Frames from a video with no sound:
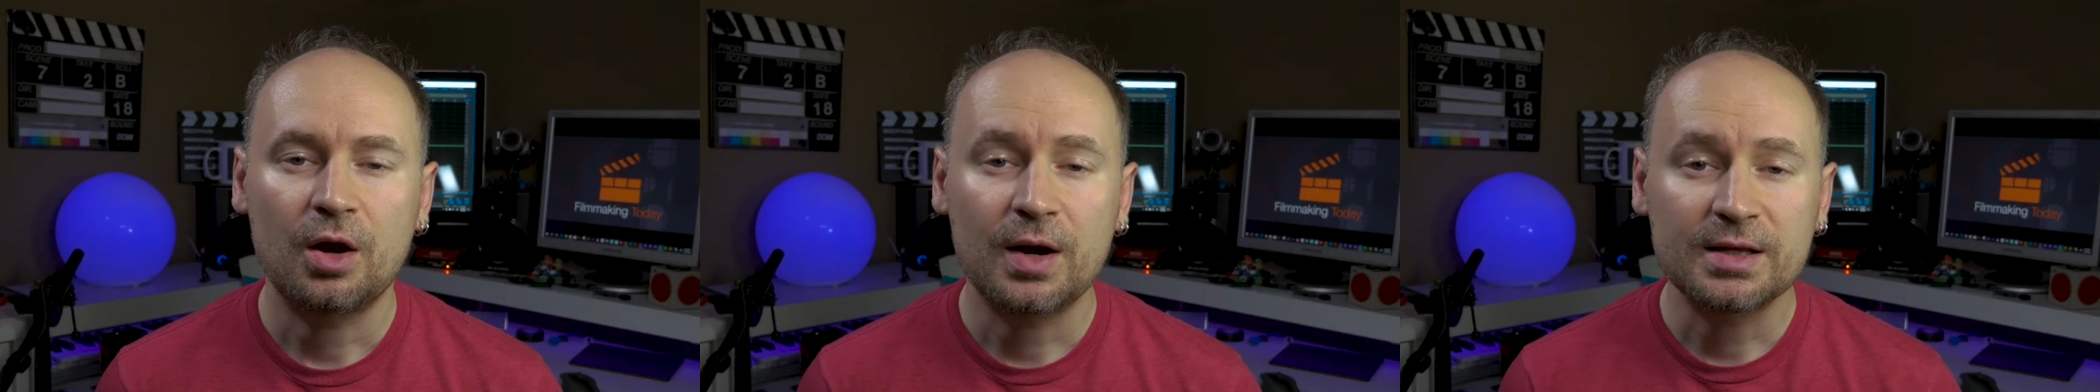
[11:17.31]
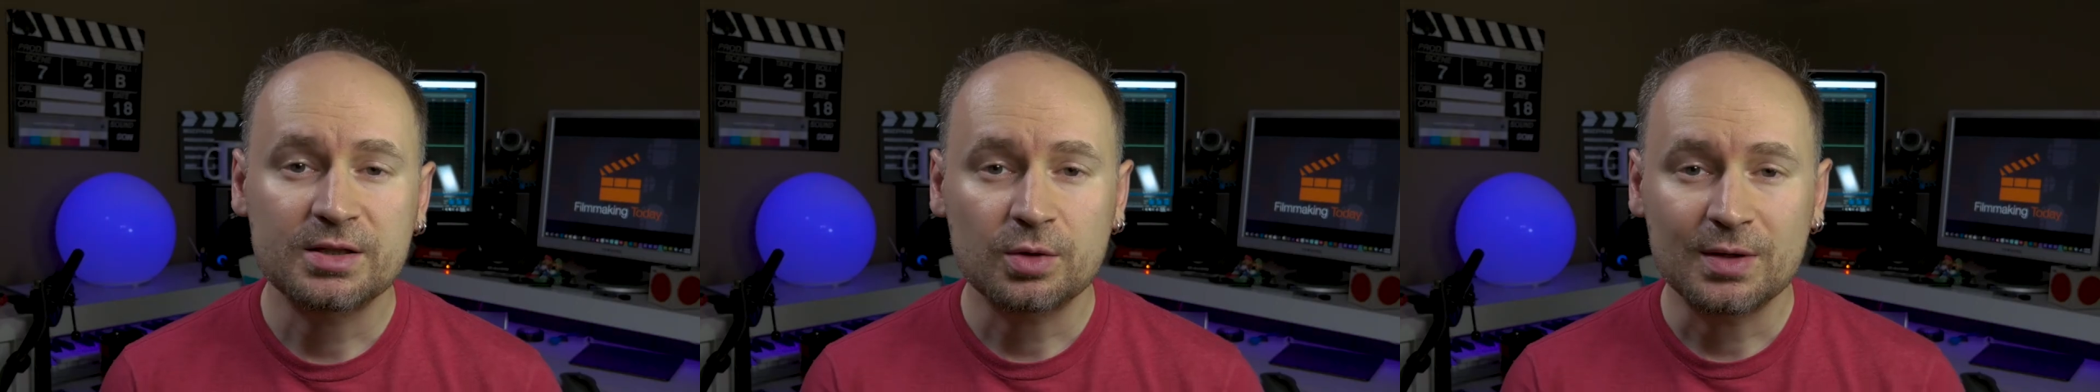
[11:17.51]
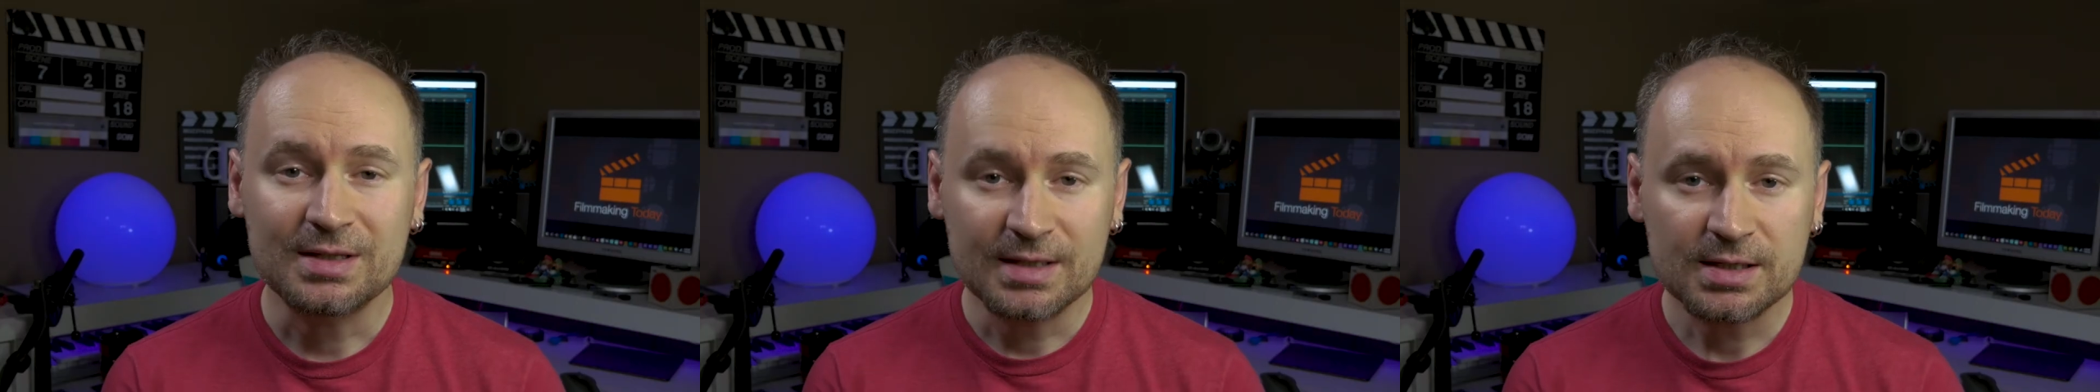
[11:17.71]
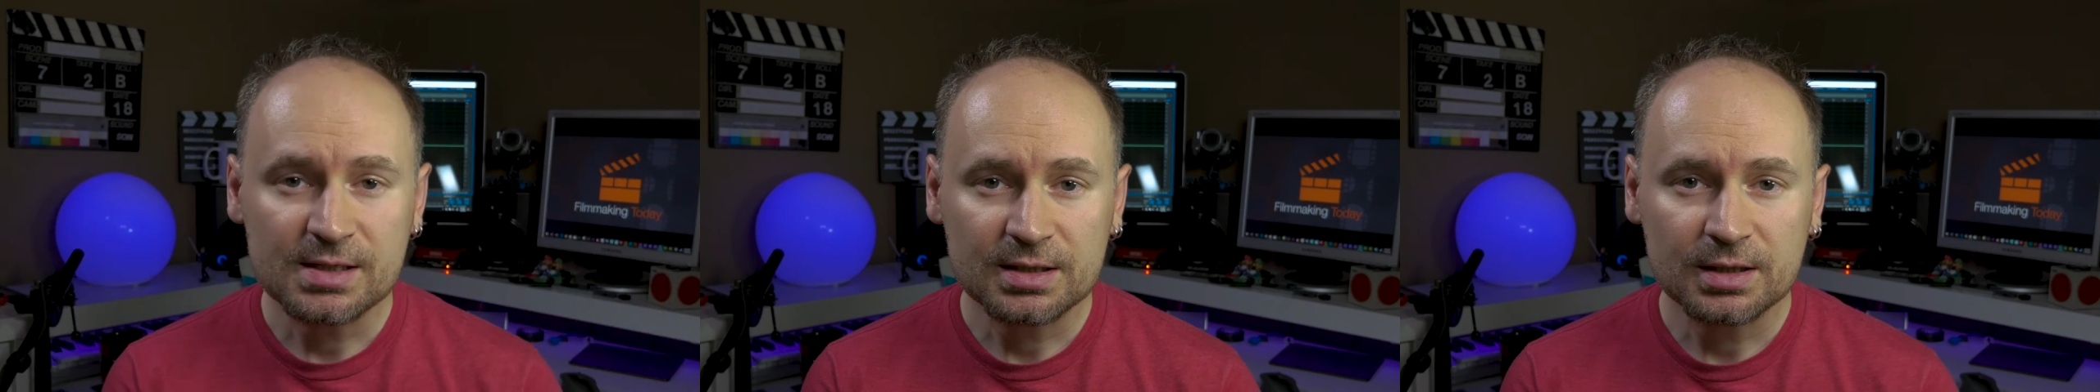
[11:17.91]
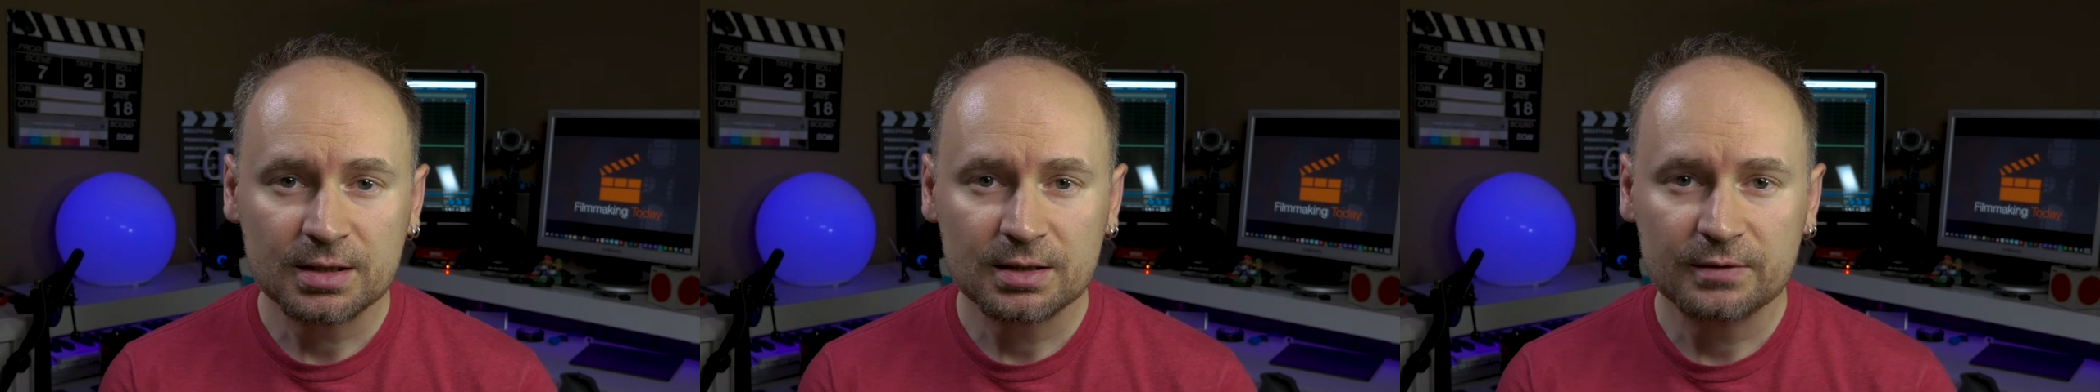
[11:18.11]
Alright, so in
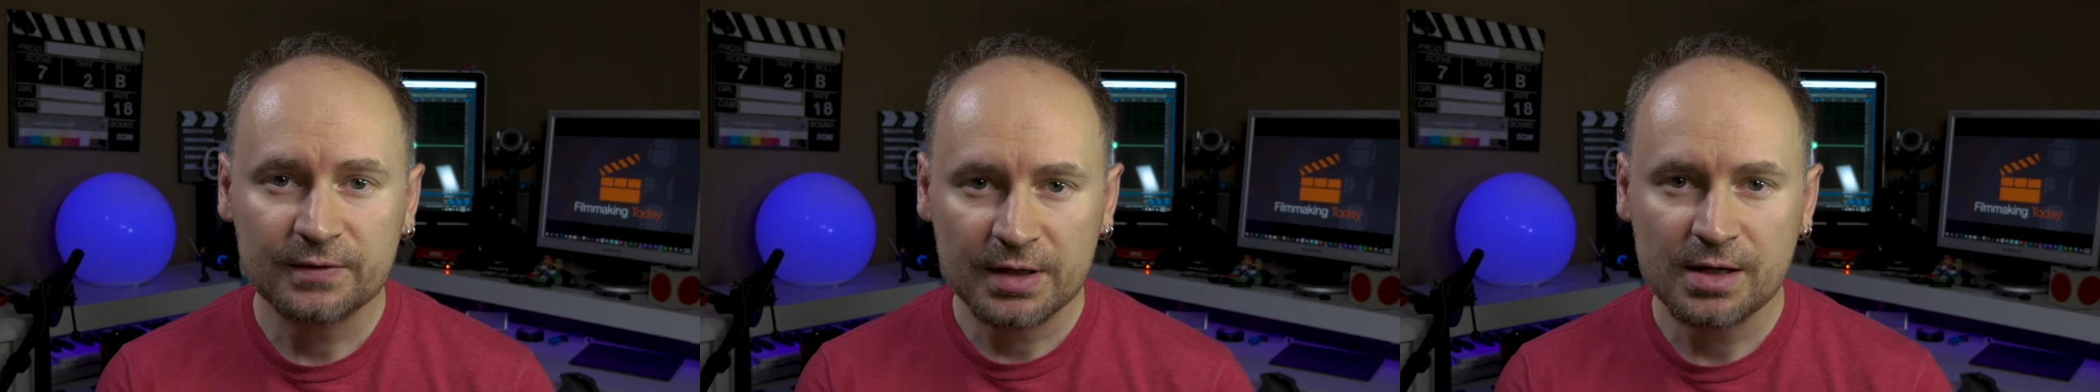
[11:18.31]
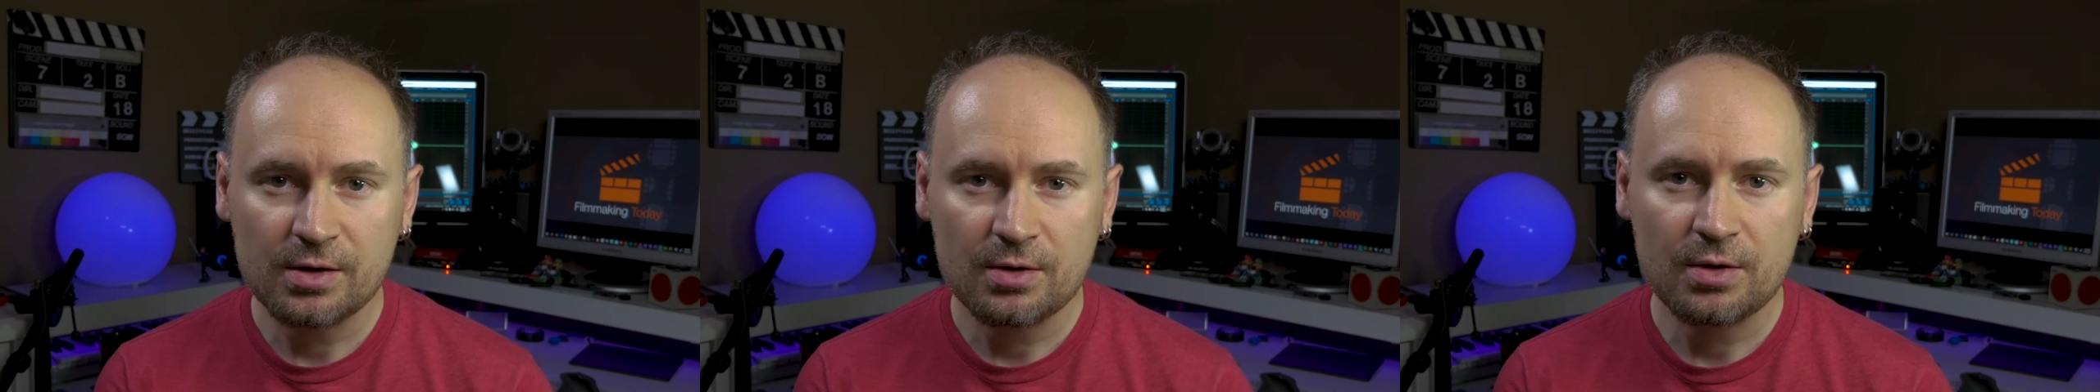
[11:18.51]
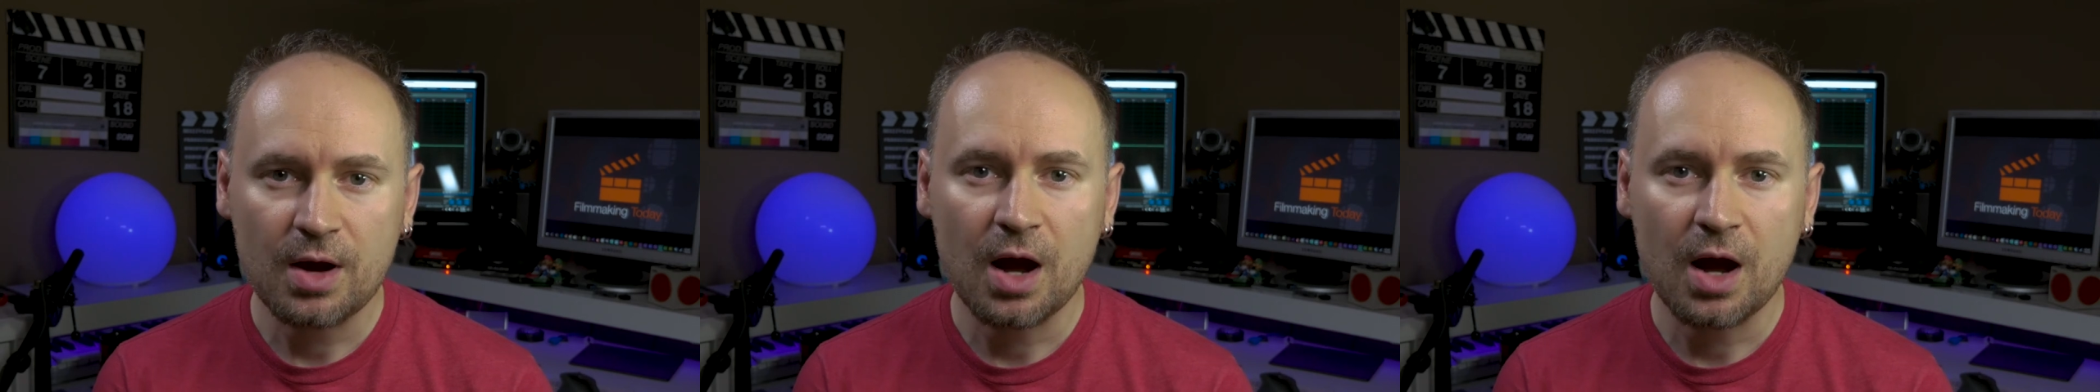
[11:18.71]
this little video,